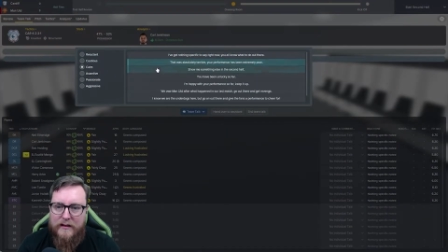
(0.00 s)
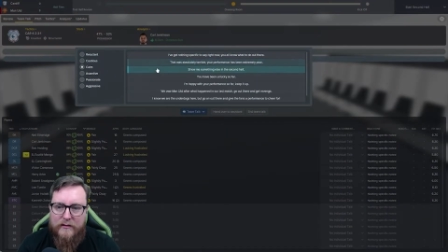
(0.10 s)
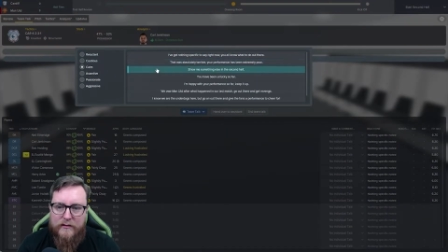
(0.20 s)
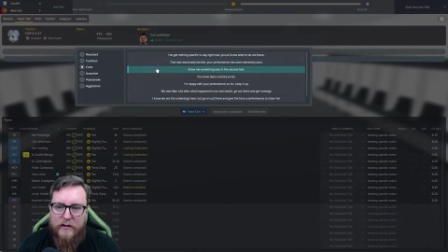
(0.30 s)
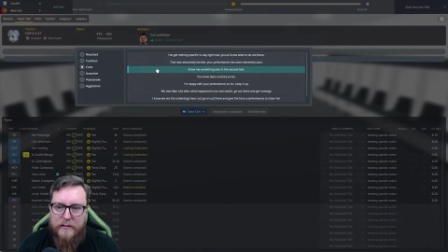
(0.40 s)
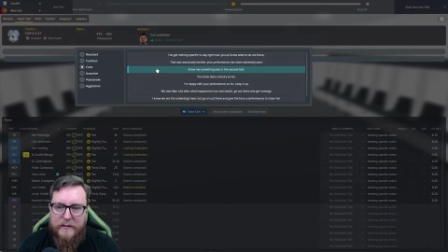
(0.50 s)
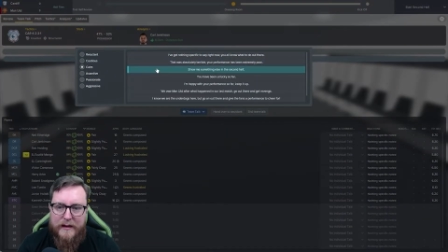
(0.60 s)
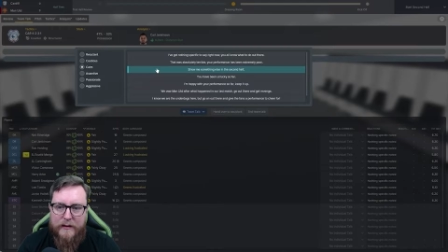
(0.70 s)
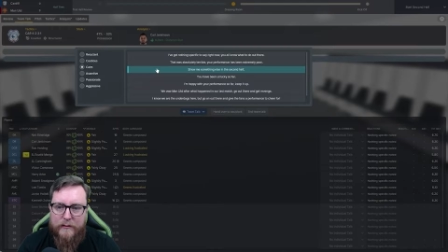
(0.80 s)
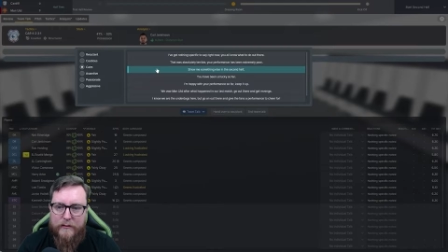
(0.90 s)
Show me something
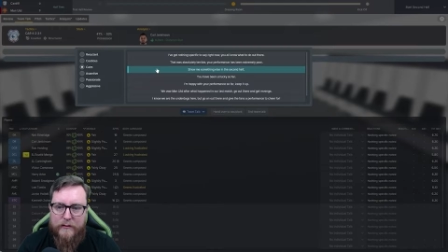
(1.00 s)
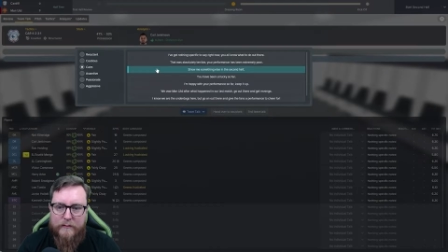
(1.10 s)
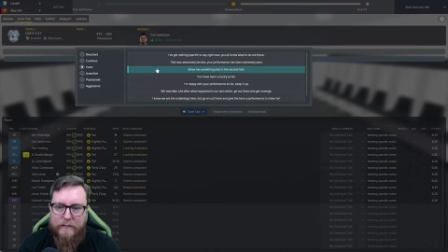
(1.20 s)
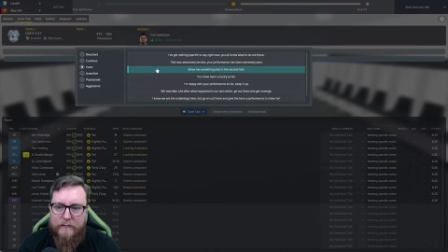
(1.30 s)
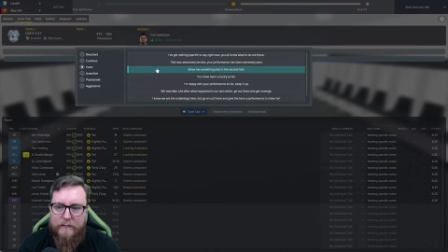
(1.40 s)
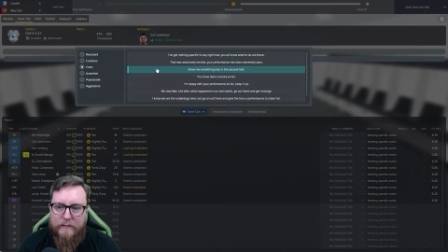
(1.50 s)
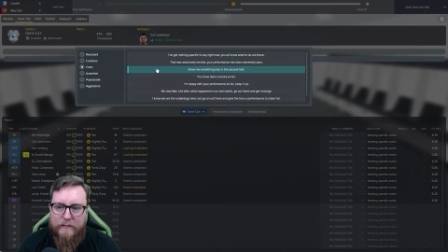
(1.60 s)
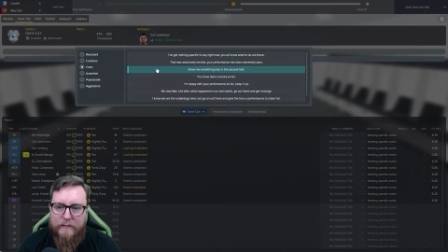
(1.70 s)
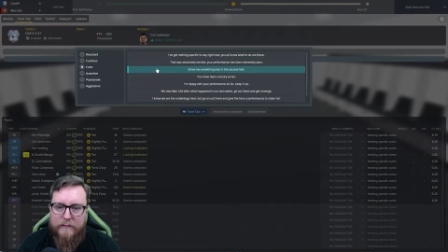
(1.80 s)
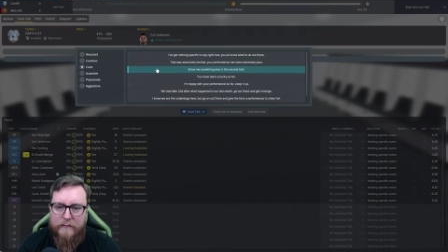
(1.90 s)
else.
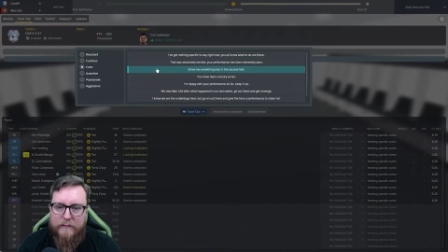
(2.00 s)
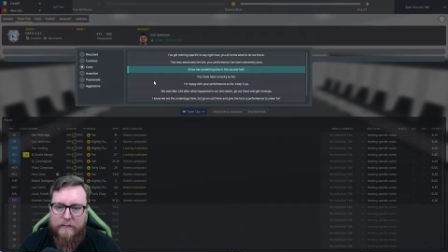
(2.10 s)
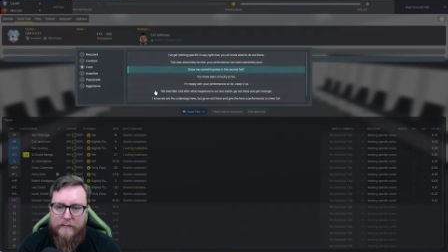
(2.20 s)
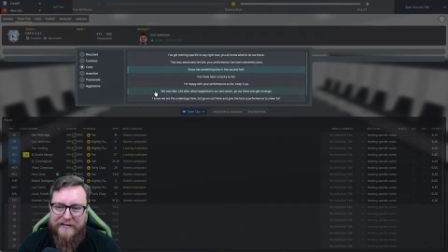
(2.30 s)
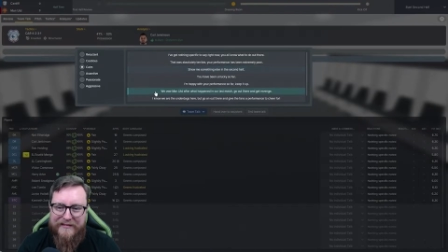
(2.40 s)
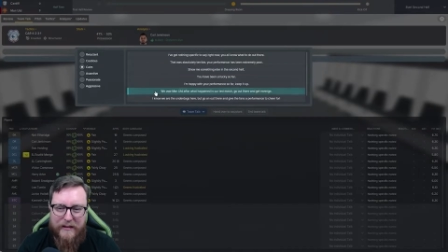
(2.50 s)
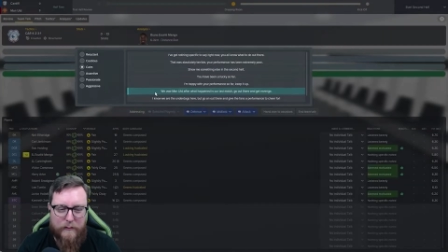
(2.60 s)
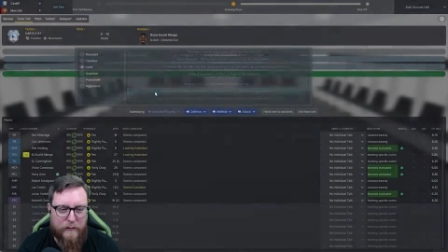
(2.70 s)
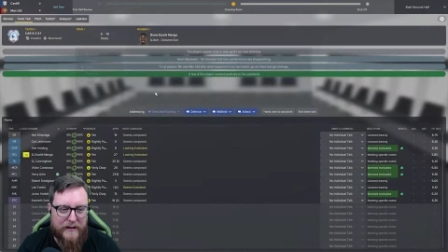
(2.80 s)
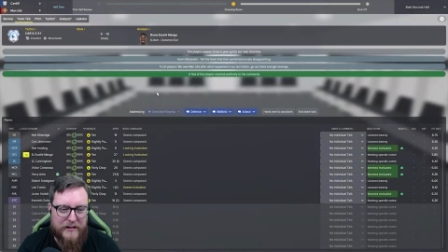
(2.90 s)
And go
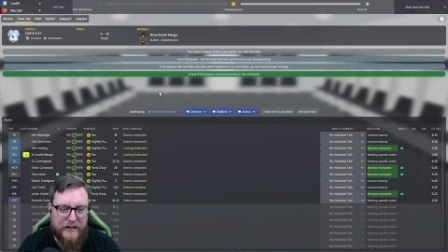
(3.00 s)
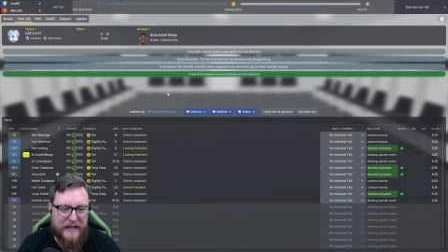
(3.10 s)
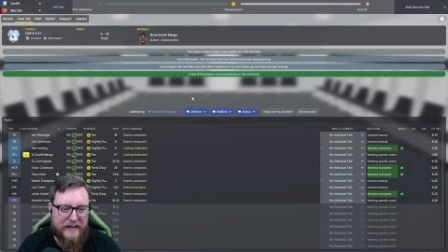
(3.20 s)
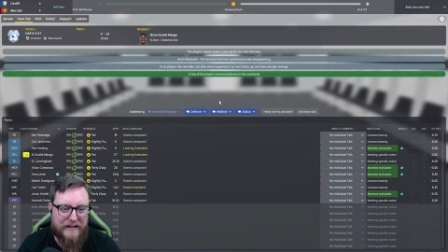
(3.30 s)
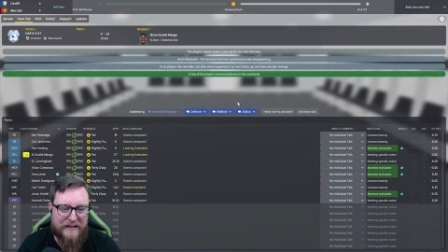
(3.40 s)
revenge again.